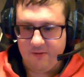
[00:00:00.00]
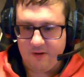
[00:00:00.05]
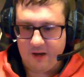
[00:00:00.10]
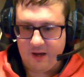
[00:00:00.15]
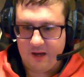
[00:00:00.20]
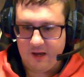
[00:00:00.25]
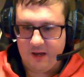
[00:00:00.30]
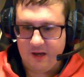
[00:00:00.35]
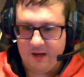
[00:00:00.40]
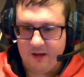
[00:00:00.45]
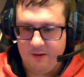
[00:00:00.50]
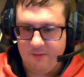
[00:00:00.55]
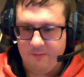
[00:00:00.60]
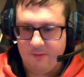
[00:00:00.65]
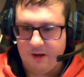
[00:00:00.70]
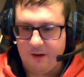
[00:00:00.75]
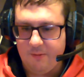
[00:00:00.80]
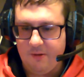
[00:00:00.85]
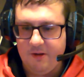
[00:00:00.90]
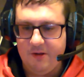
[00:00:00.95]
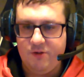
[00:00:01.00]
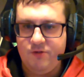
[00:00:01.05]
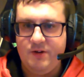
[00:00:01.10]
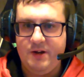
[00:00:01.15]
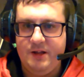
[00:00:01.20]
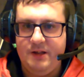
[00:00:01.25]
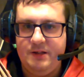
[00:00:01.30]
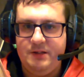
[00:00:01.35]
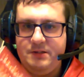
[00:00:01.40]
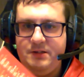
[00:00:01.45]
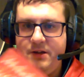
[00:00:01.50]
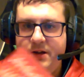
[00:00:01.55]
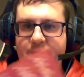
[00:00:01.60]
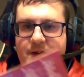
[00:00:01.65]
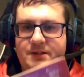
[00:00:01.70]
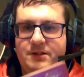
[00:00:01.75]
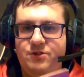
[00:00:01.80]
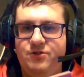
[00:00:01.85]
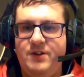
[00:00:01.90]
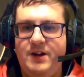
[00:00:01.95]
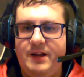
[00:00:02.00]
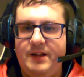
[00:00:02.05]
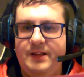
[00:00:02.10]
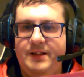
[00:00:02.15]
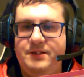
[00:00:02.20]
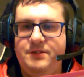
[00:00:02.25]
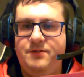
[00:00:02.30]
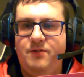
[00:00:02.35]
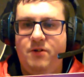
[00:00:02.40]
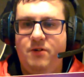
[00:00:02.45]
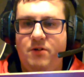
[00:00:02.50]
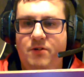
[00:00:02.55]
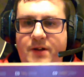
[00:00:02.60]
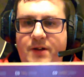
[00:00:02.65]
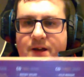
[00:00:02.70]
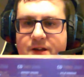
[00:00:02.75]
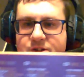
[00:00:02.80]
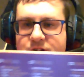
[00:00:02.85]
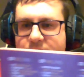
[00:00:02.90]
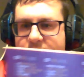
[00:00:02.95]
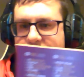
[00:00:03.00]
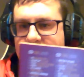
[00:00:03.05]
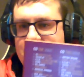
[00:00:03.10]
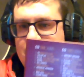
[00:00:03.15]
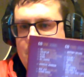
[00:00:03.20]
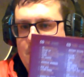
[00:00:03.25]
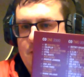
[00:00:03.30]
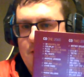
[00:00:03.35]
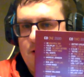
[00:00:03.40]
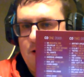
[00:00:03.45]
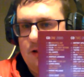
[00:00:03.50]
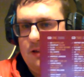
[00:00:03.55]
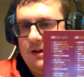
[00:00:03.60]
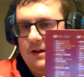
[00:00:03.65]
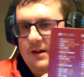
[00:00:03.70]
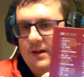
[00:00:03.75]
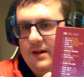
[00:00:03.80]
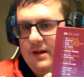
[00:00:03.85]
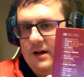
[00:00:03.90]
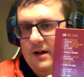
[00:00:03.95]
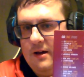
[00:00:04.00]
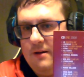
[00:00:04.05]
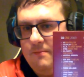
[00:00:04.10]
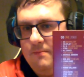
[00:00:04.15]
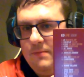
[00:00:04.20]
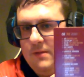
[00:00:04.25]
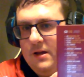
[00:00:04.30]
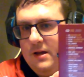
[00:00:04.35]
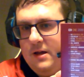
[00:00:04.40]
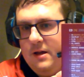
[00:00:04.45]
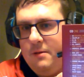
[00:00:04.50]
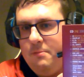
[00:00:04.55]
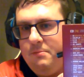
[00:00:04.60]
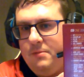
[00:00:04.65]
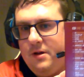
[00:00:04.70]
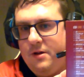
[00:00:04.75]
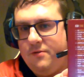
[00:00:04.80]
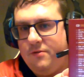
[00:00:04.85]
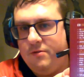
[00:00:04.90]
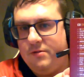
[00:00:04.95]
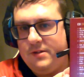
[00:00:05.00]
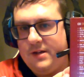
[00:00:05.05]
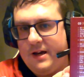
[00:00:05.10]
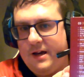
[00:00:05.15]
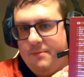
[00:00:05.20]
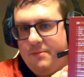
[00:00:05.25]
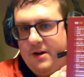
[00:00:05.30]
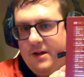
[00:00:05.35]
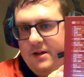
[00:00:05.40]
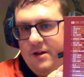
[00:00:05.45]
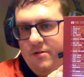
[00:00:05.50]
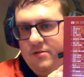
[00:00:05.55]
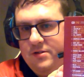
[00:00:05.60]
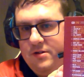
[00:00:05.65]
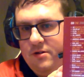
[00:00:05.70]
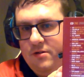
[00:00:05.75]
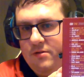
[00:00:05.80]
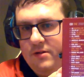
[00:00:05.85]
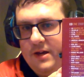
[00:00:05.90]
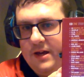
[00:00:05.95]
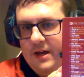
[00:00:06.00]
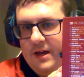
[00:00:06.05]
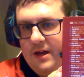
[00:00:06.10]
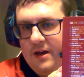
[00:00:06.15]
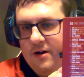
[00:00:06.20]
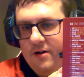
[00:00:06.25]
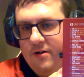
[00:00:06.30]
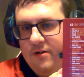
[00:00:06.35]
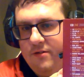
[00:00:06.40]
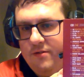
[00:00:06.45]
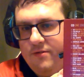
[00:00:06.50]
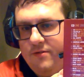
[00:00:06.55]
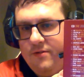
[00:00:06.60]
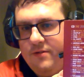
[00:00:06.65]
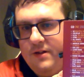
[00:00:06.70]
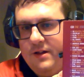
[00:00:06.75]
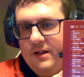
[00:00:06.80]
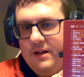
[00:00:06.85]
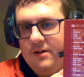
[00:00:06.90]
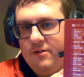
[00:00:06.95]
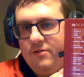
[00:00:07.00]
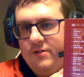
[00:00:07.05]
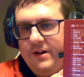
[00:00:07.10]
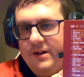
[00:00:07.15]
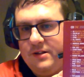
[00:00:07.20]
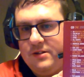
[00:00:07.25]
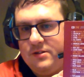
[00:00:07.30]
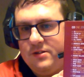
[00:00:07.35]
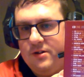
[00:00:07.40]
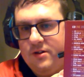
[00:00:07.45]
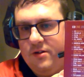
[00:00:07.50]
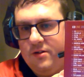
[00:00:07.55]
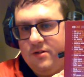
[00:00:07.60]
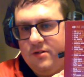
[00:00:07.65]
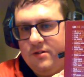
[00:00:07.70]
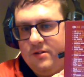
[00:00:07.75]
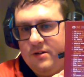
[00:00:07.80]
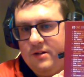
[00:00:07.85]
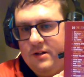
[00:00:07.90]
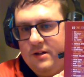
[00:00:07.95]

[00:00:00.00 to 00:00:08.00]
I'll put the track. So here's a track list for it. As you can see, you got like "Beautiful Day" by U2 kicking off. Great song.